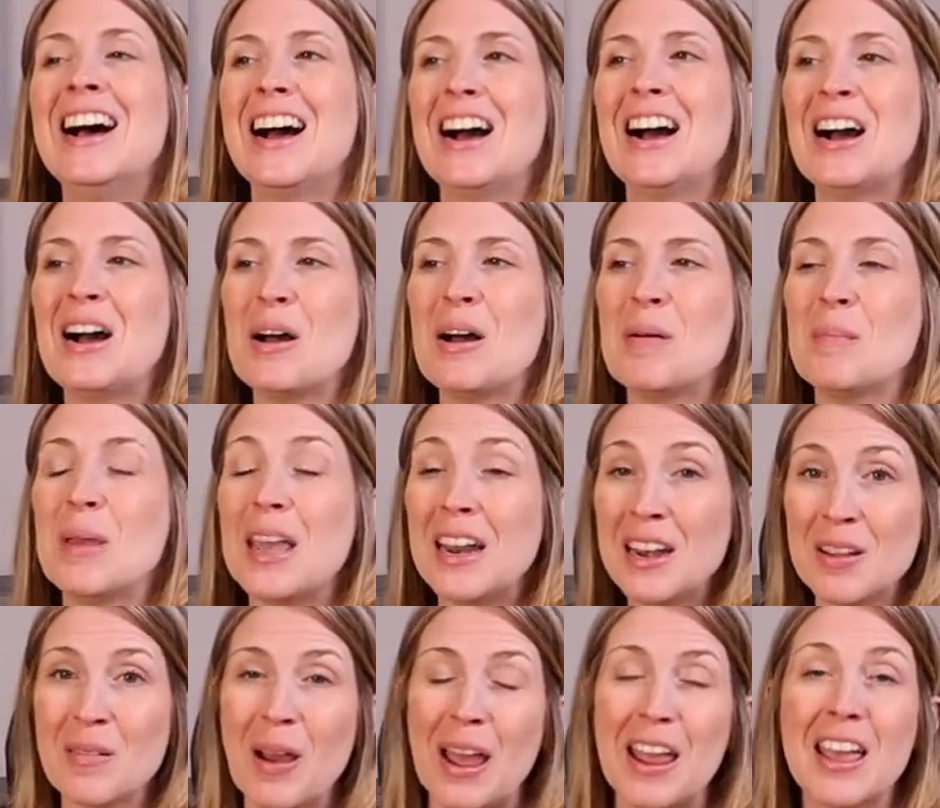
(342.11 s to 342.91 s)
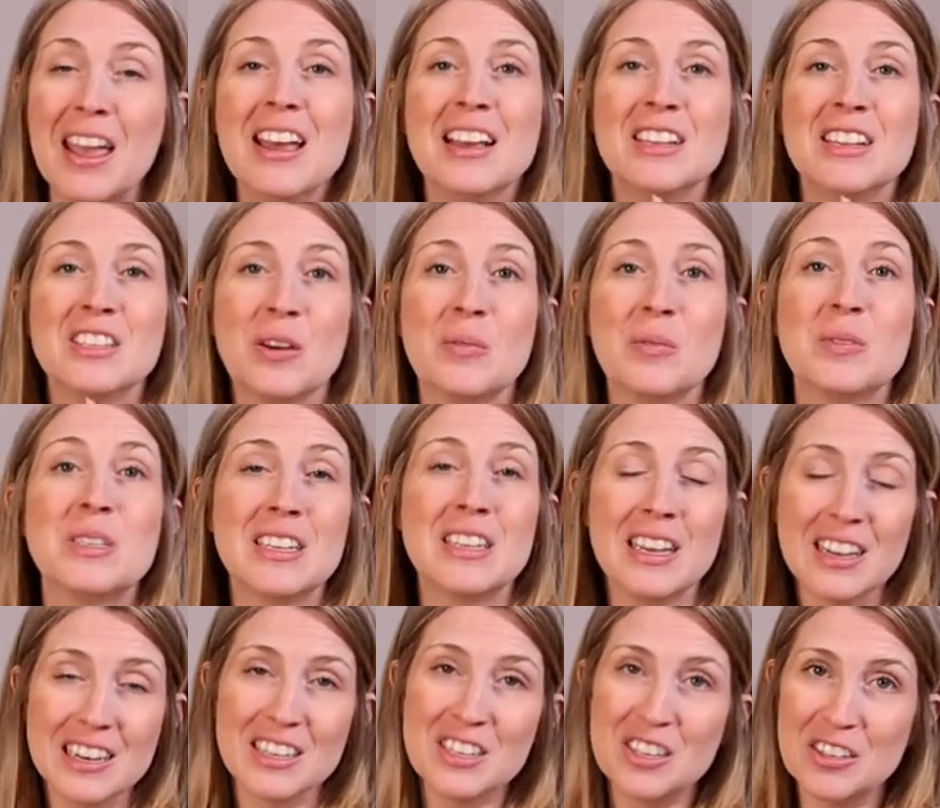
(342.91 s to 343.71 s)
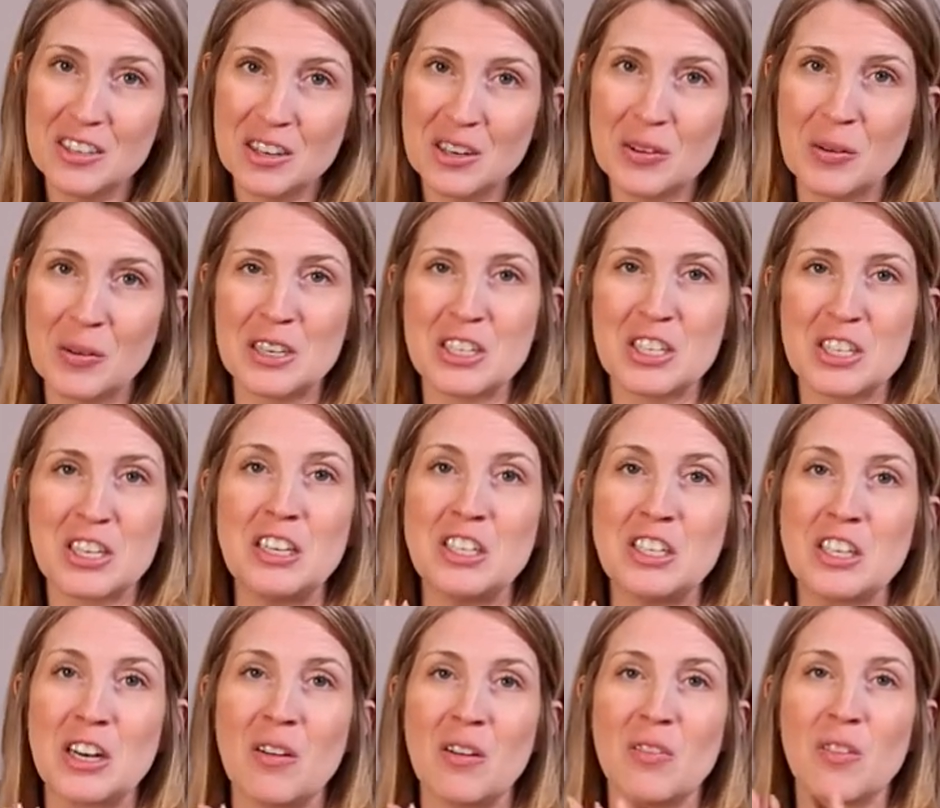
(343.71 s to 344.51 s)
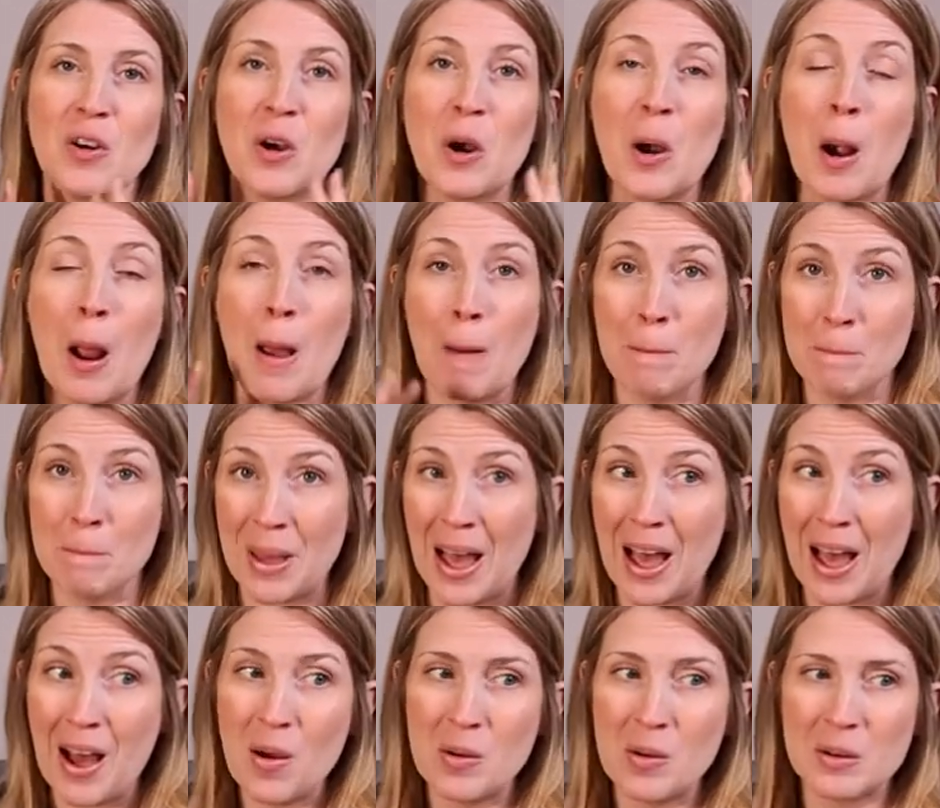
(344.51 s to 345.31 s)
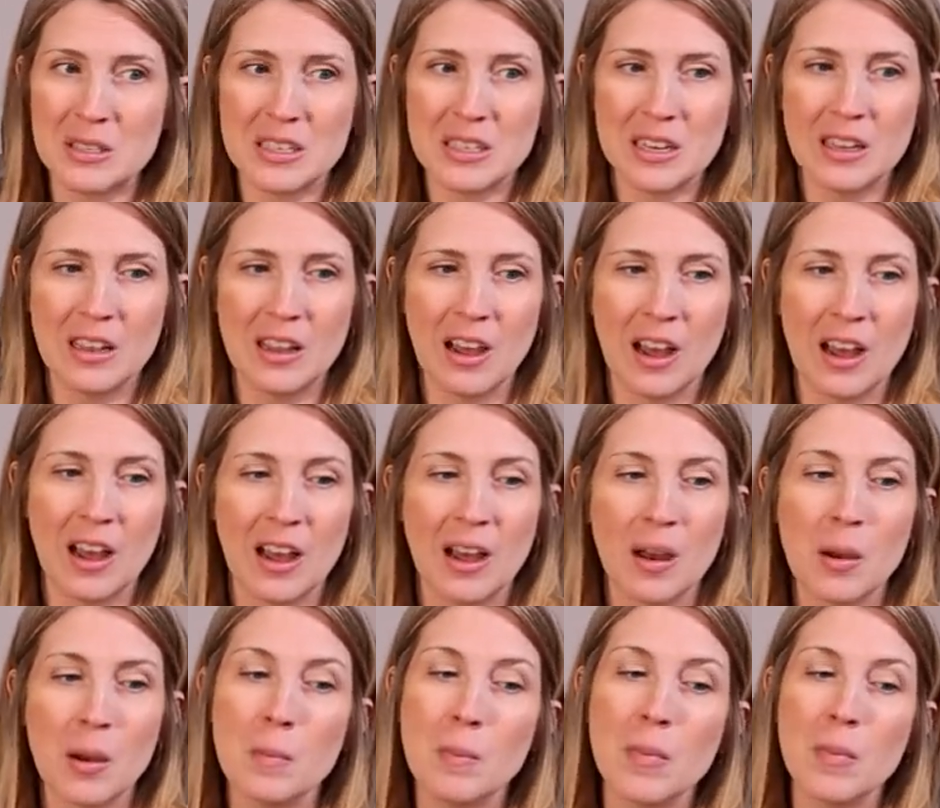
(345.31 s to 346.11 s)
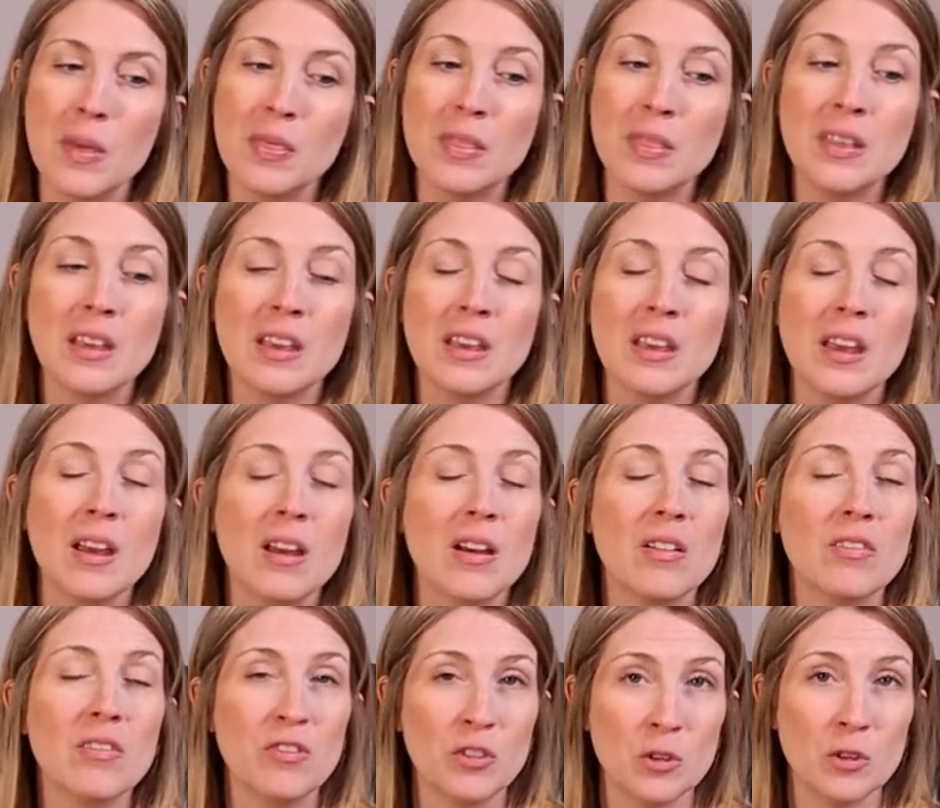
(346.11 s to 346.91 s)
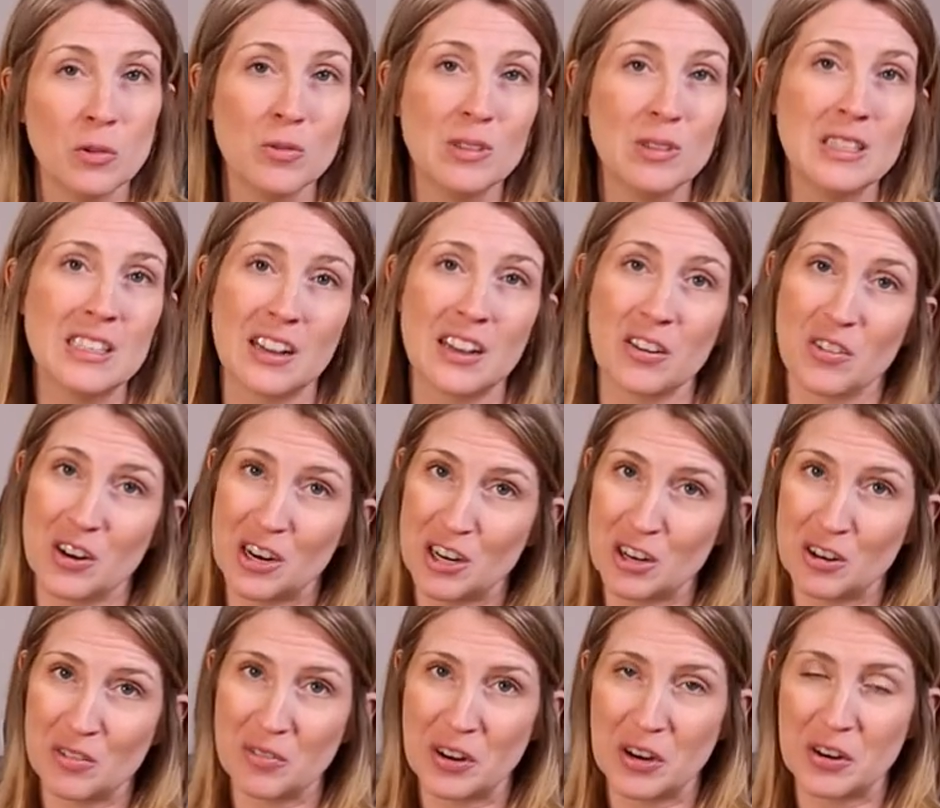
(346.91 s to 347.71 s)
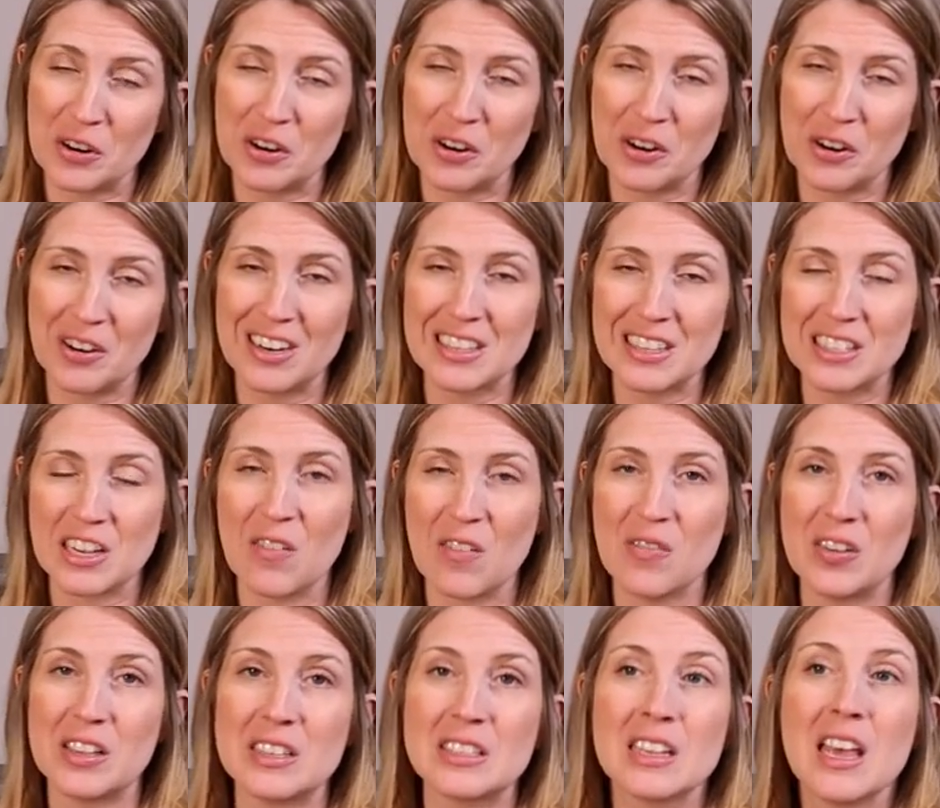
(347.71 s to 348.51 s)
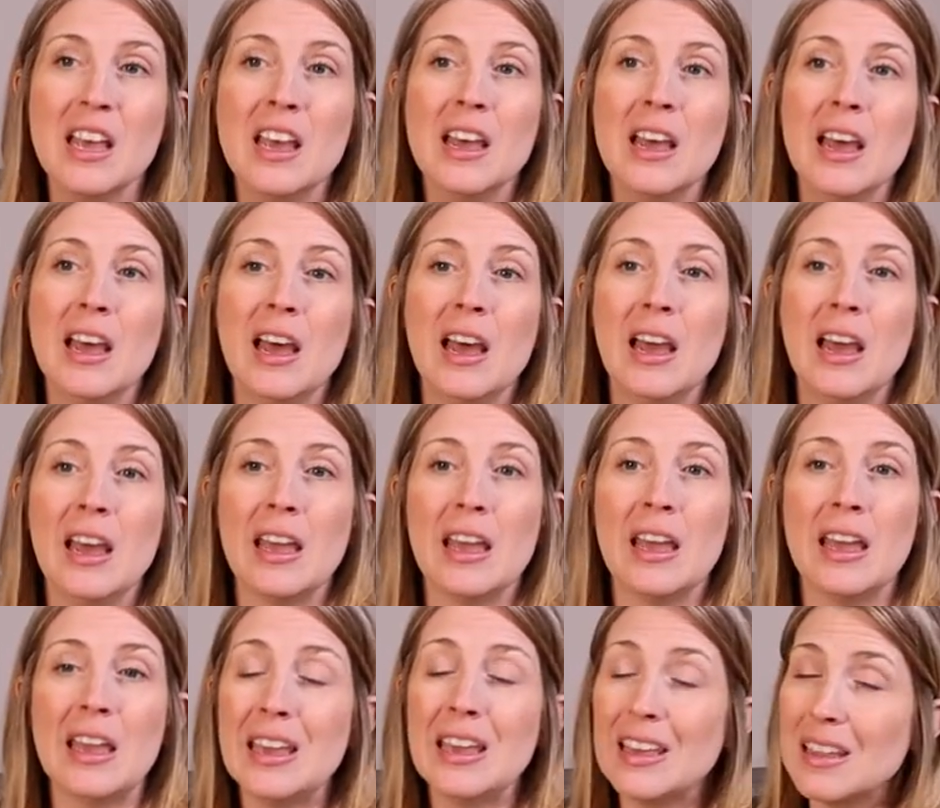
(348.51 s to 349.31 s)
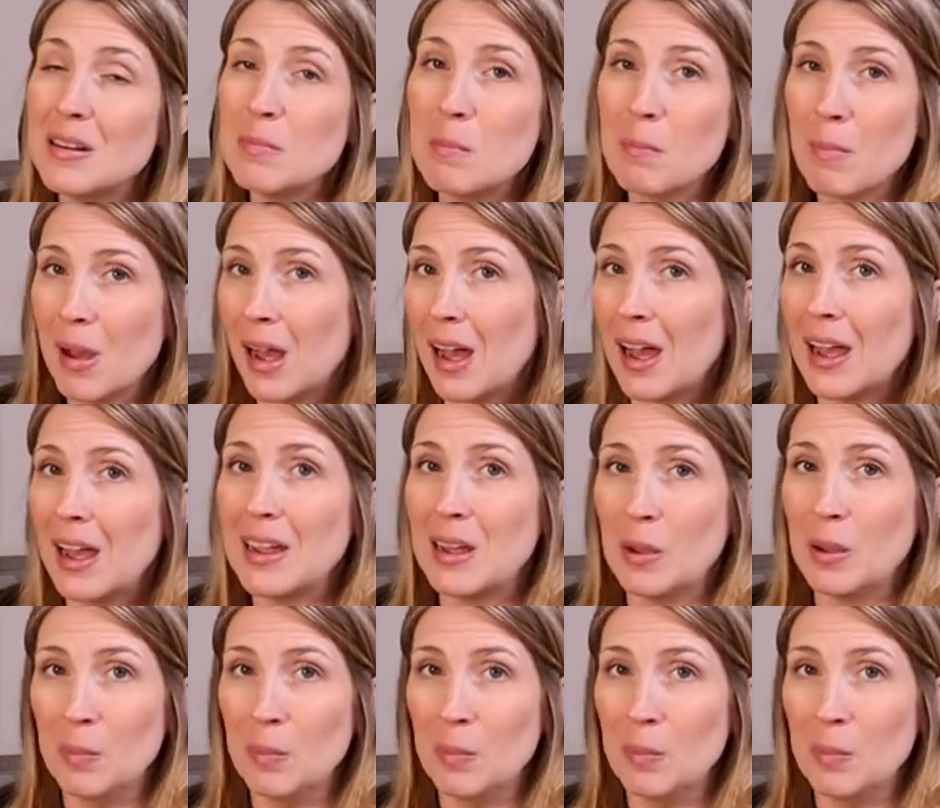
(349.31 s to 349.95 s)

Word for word: Um, anyway, so to get to your question, Jennifer, about um, the foods that are in your veterinarian's office, in my